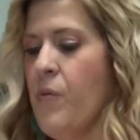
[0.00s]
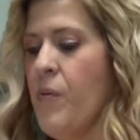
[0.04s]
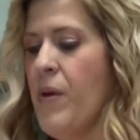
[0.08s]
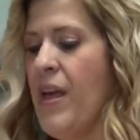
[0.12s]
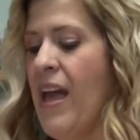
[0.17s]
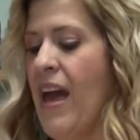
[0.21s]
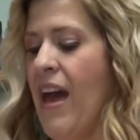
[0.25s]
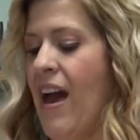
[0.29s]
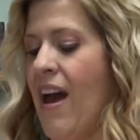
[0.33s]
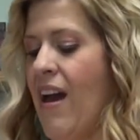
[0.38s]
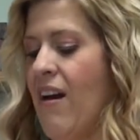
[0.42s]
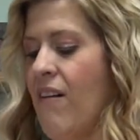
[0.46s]
we
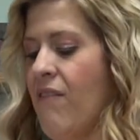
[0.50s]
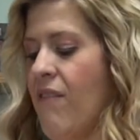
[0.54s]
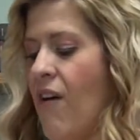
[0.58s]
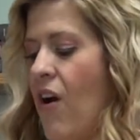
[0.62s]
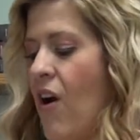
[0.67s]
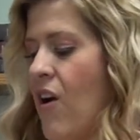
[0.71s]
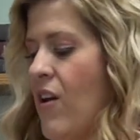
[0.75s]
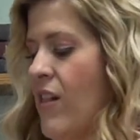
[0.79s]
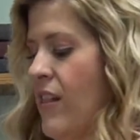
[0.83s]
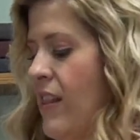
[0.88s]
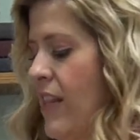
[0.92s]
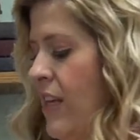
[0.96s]
have
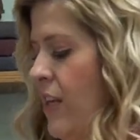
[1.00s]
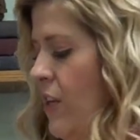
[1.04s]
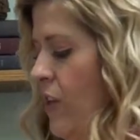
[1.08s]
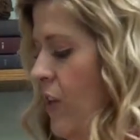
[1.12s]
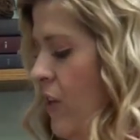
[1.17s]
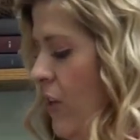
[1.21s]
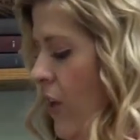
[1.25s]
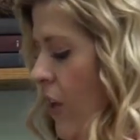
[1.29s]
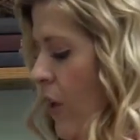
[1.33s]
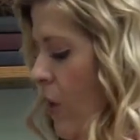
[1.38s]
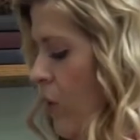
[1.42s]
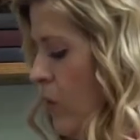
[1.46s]
our
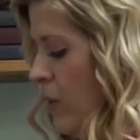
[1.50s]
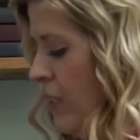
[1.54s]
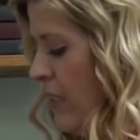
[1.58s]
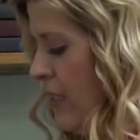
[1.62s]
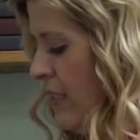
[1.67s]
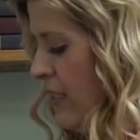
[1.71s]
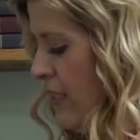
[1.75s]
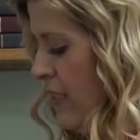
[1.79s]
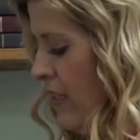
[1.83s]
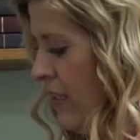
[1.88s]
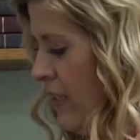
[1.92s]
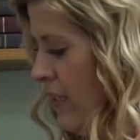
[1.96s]
little ghost.
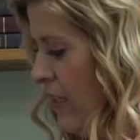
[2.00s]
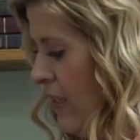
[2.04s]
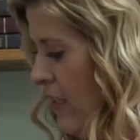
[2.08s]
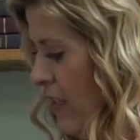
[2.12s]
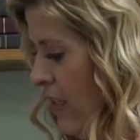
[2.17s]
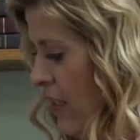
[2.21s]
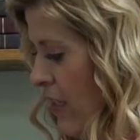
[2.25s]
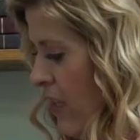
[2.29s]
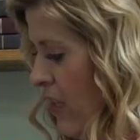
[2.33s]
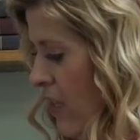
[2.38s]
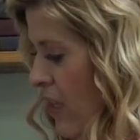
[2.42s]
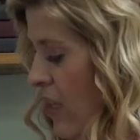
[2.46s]

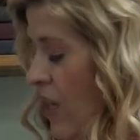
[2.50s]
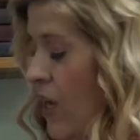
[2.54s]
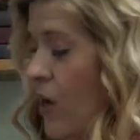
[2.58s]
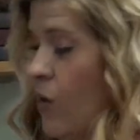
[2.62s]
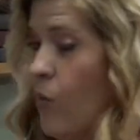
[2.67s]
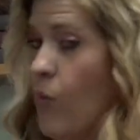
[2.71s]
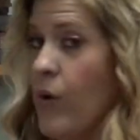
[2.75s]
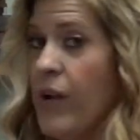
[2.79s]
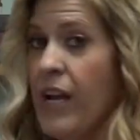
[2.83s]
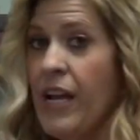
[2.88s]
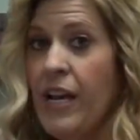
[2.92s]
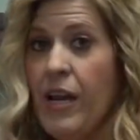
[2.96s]

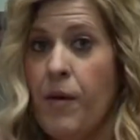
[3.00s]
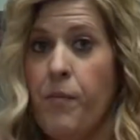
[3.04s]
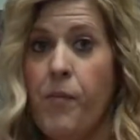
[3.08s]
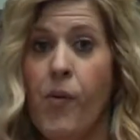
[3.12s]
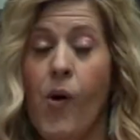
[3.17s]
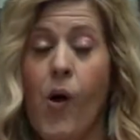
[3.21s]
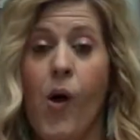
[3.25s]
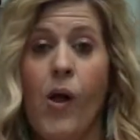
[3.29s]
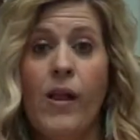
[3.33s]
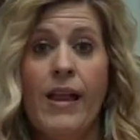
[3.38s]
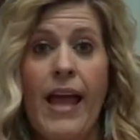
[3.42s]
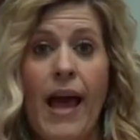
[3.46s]
We're going to
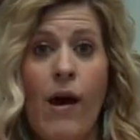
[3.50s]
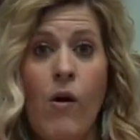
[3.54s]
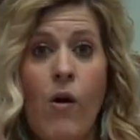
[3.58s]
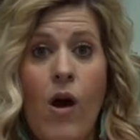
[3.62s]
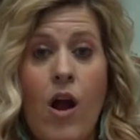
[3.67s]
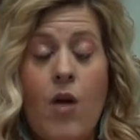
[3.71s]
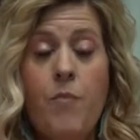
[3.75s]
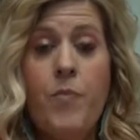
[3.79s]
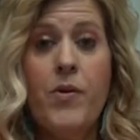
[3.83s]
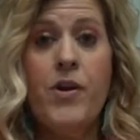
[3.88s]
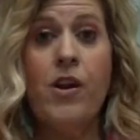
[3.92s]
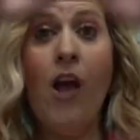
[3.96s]
pull out
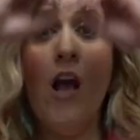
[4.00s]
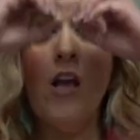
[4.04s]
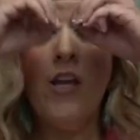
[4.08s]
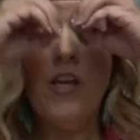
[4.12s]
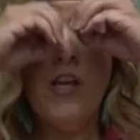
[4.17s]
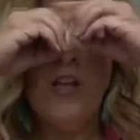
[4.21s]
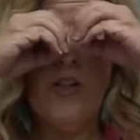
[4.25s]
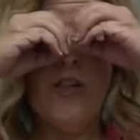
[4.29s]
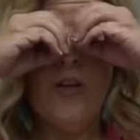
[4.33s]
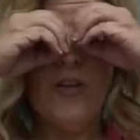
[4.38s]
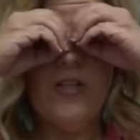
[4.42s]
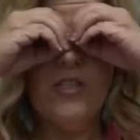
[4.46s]
our
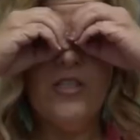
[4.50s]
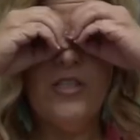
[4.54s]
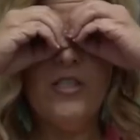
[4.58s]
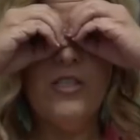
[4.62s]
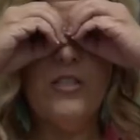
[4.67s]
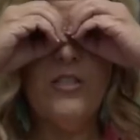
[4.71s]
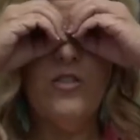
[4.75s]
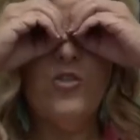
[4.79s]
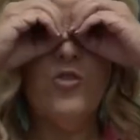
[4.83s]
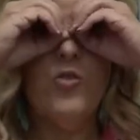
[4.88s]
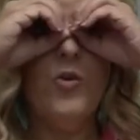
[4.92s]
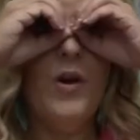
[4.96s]
binoculars.
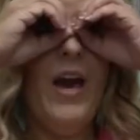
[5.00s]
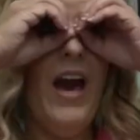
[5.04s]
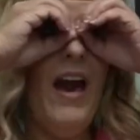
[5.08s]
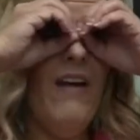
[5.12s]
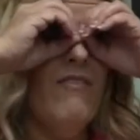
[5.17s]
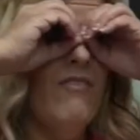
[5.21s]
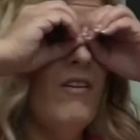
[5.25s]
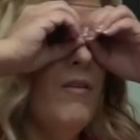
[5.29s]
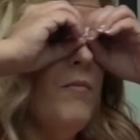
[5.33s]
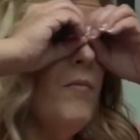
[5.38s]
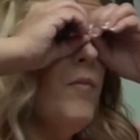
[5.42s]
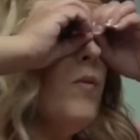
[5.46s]
Do you
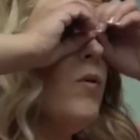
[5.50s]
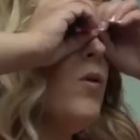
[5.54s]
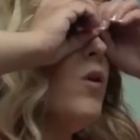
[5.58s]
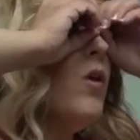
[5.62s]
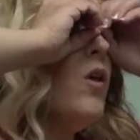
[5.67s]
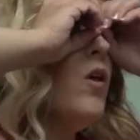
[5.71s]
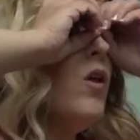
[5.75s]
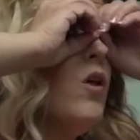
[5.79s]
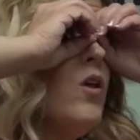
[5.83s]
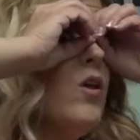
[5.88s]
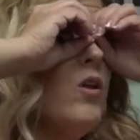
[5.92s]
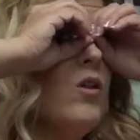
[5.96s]
have them?
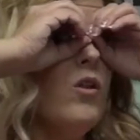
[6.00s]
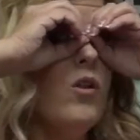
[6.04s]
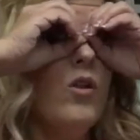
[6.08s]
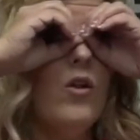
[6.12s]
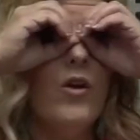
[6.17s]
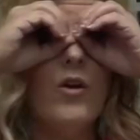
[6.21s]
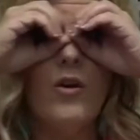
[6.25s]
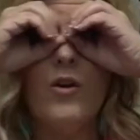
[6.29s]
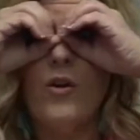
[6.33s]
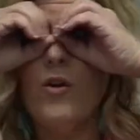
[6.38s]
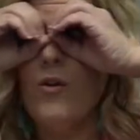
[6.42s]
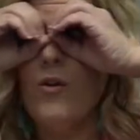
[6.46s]
Look